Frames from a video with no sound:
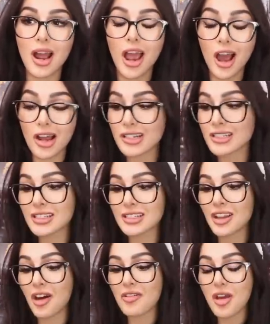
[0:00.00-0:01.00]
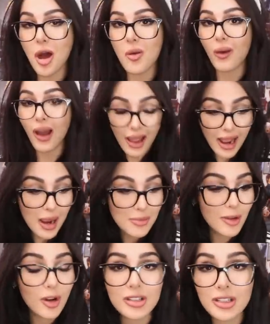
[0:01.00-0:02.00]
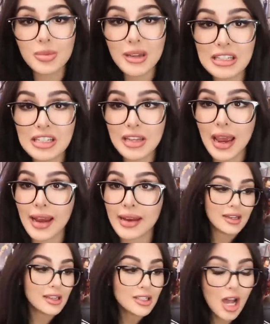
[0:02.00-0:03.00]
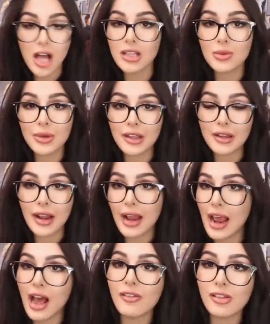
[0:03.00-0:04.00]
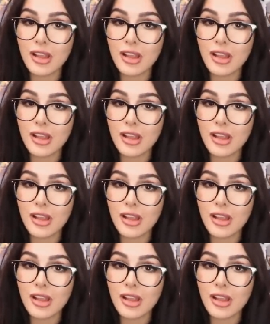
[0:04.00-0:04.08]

I honestly don't know what I'm going to be today. It's Halloween, I have a